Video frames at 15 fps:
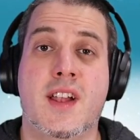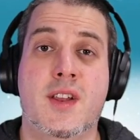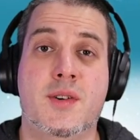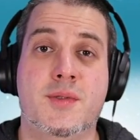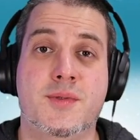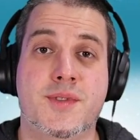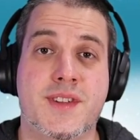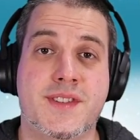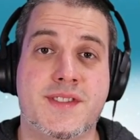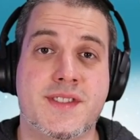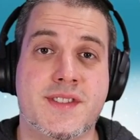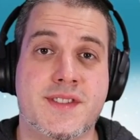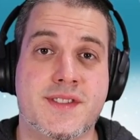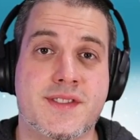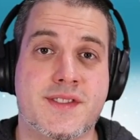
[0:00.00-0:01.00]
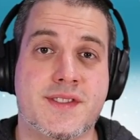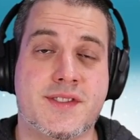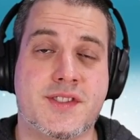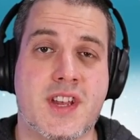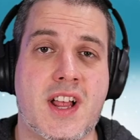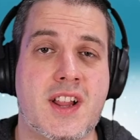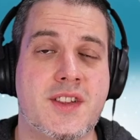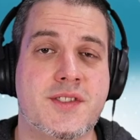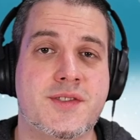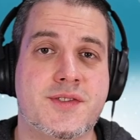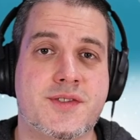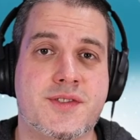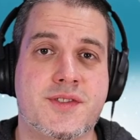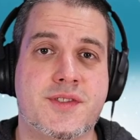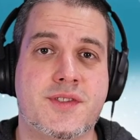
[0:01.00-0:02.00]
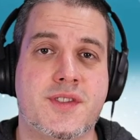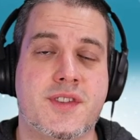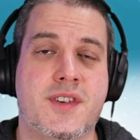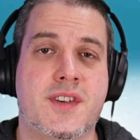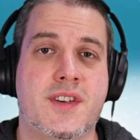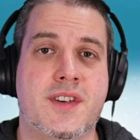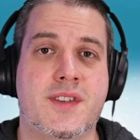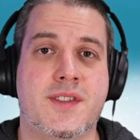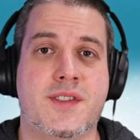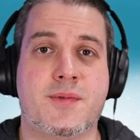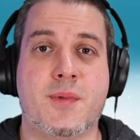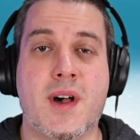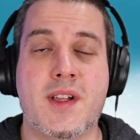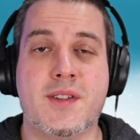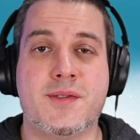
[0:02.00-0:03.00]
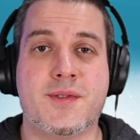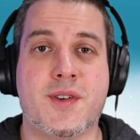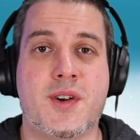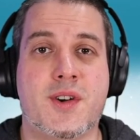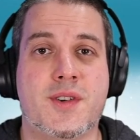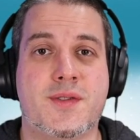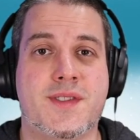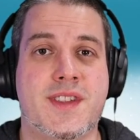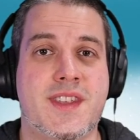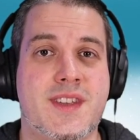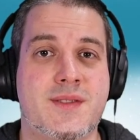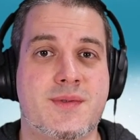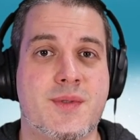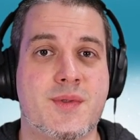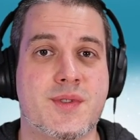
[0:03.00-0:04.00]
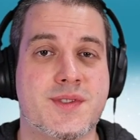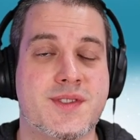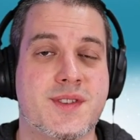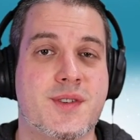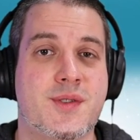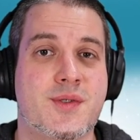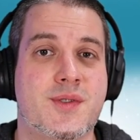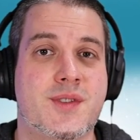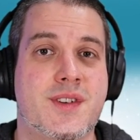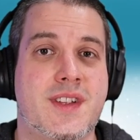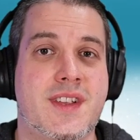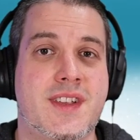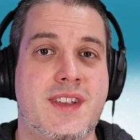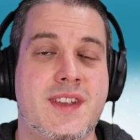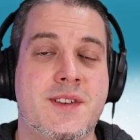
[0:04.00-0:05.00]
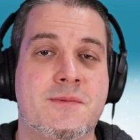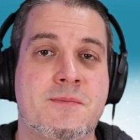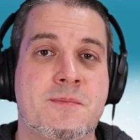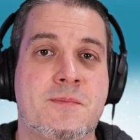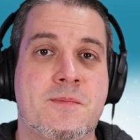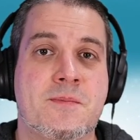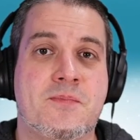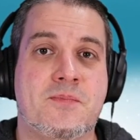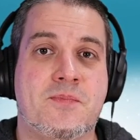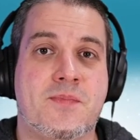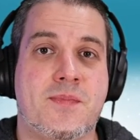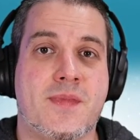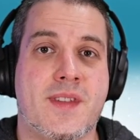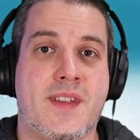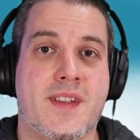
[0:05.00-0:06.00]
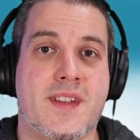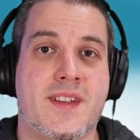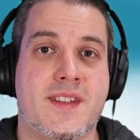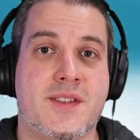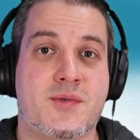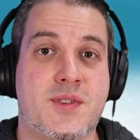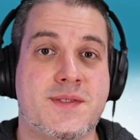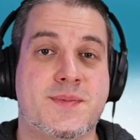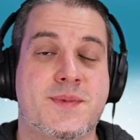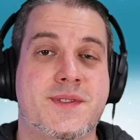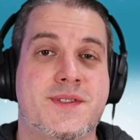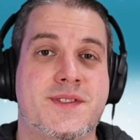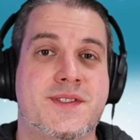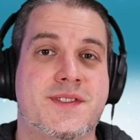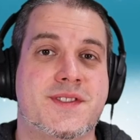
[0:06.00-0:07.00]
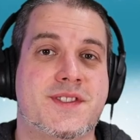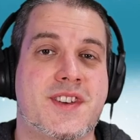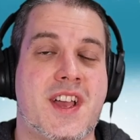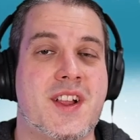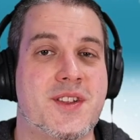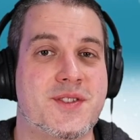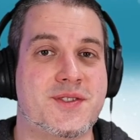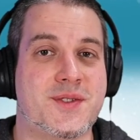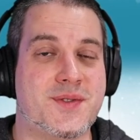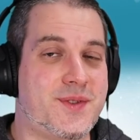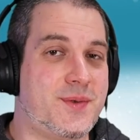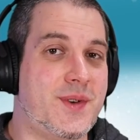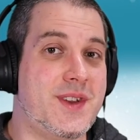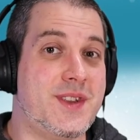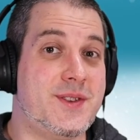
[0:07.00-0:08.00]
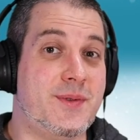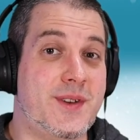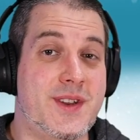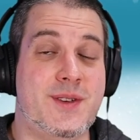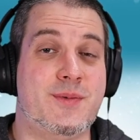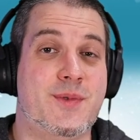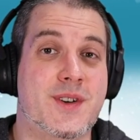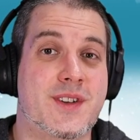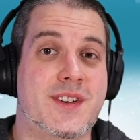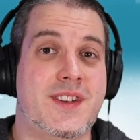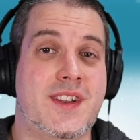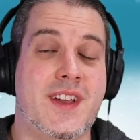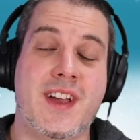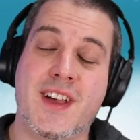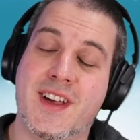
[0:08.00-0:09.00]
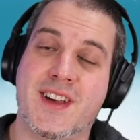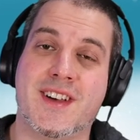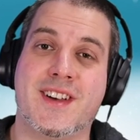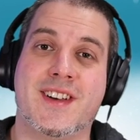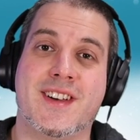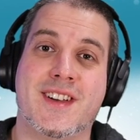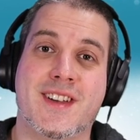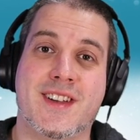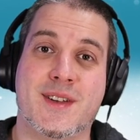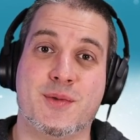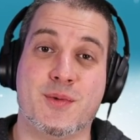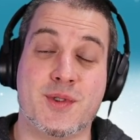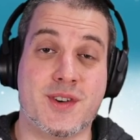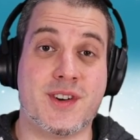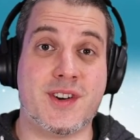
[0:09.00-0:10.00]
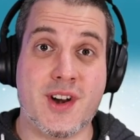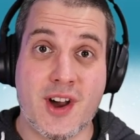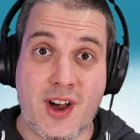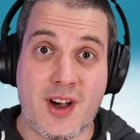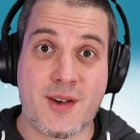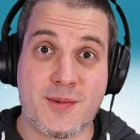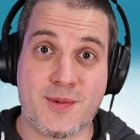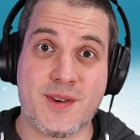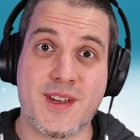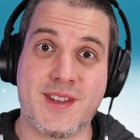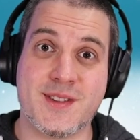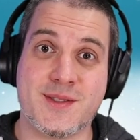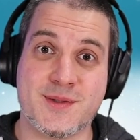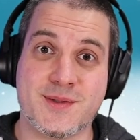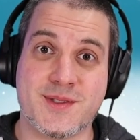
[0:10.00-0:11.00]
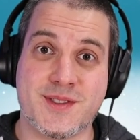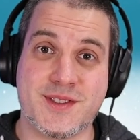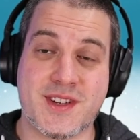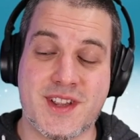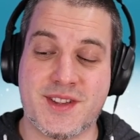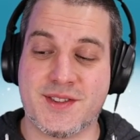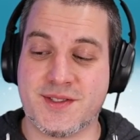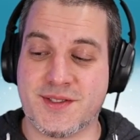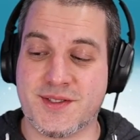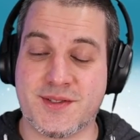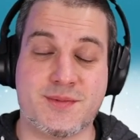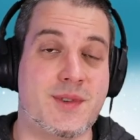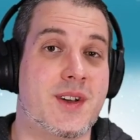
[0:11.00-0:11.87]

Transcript: Hello, this is challenge 12 of the reverse security Christmas challenge of 2021. We are halfway through the challenges.